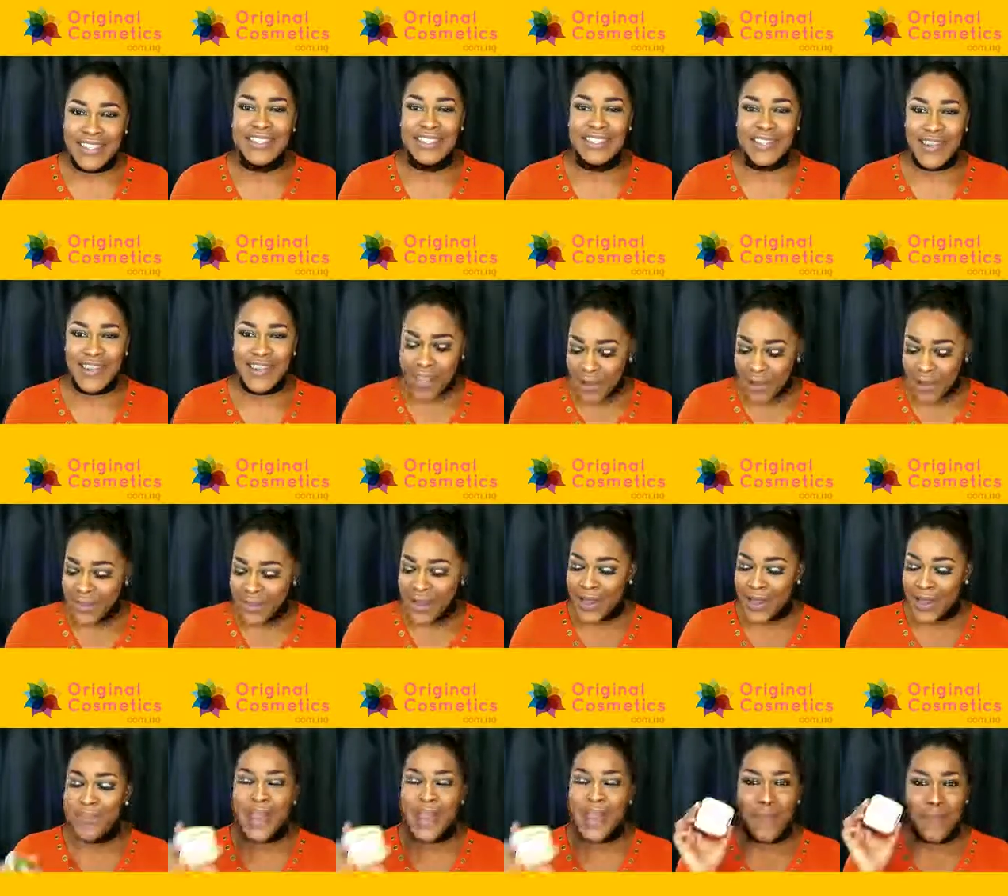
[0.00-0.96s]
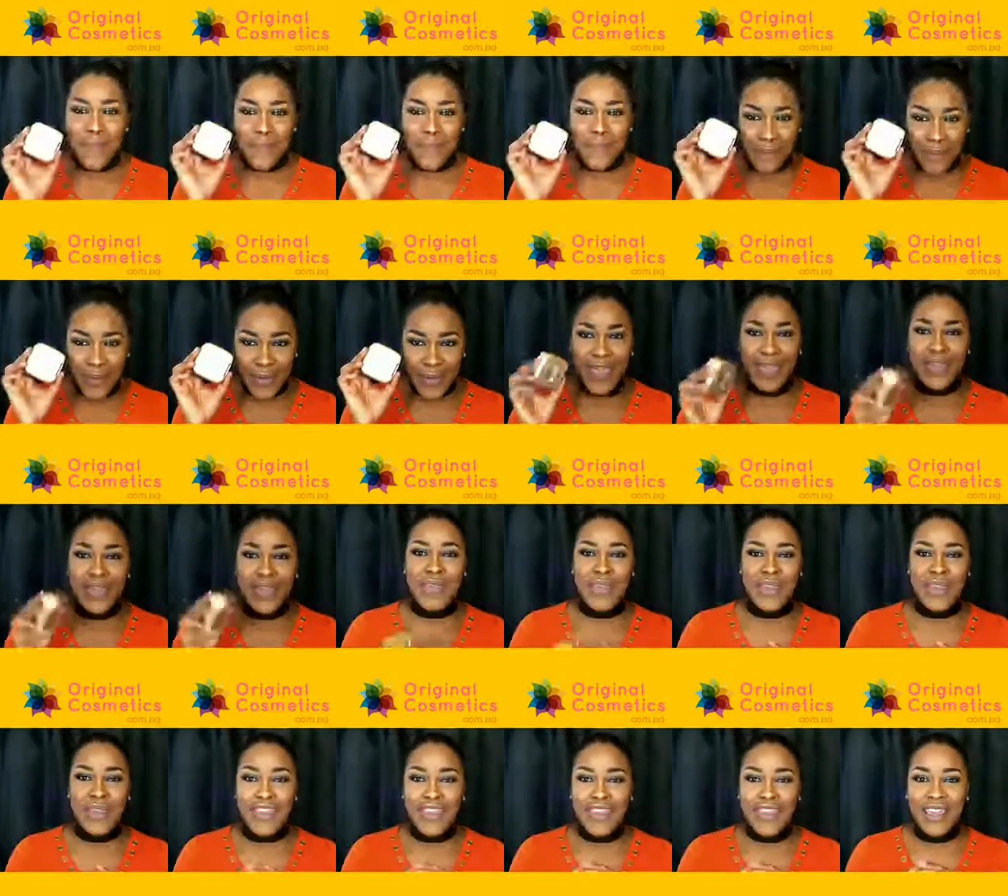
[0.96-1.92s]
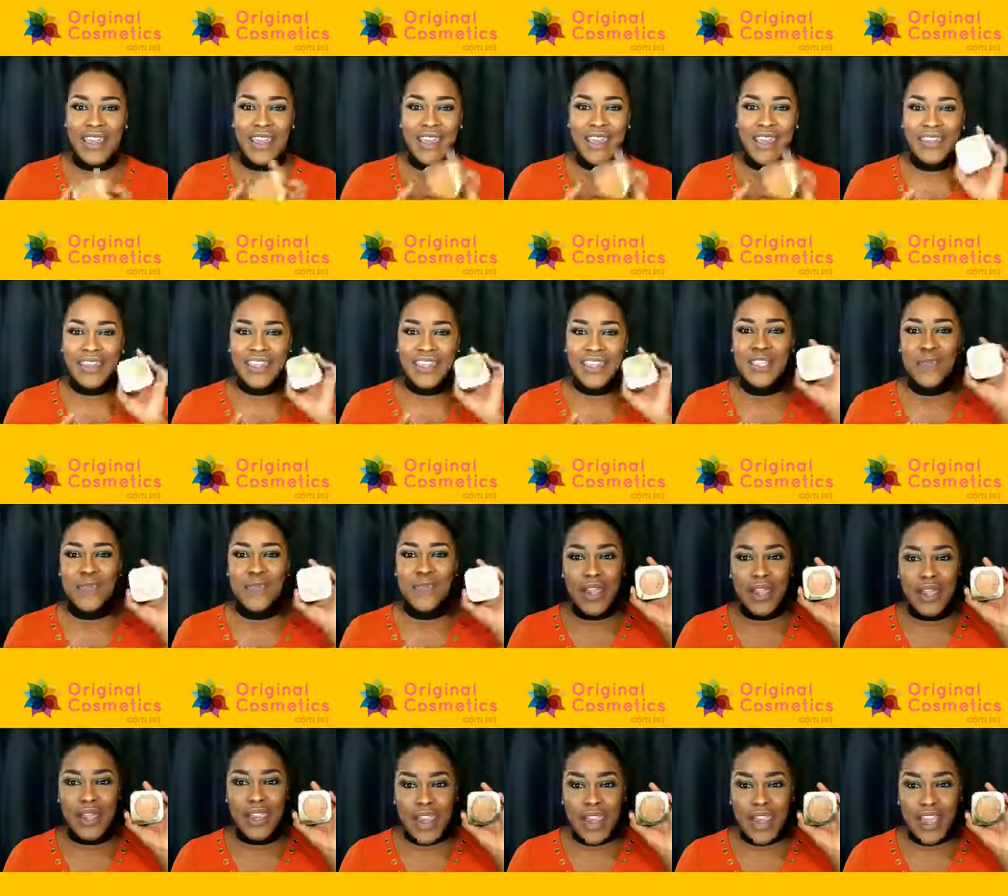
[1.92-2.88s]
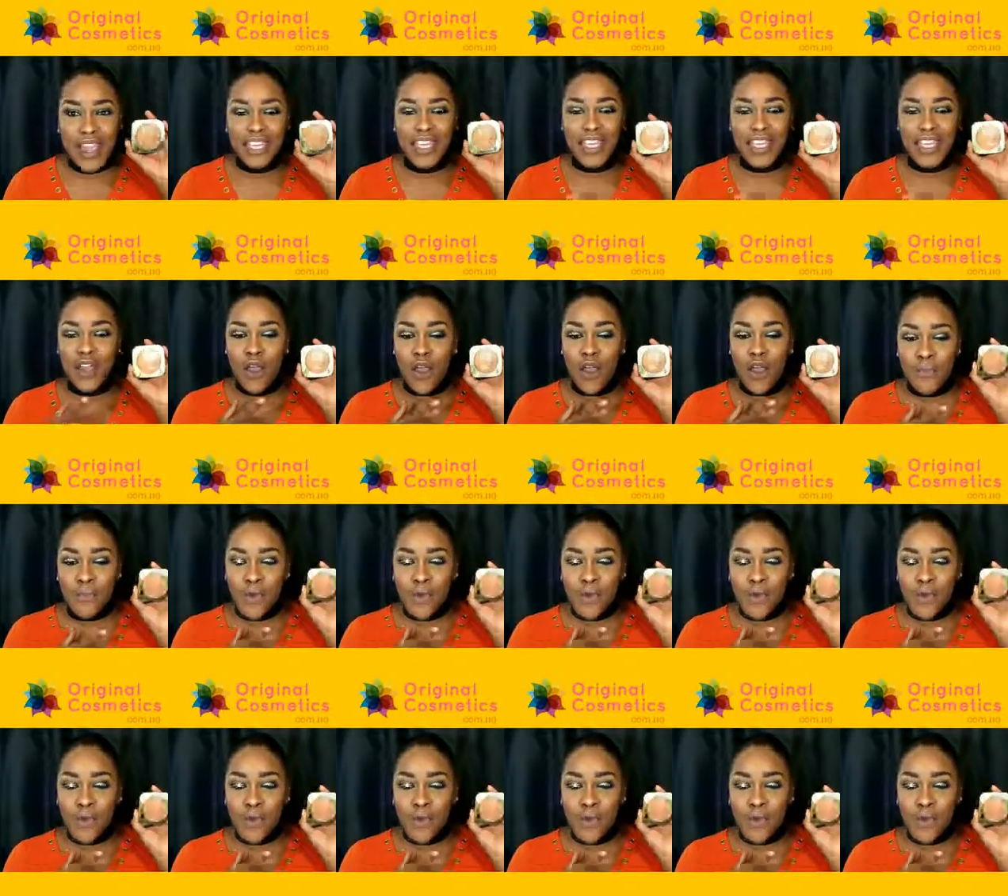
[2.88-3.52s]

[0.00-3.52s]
let's talk about my baby, this Milani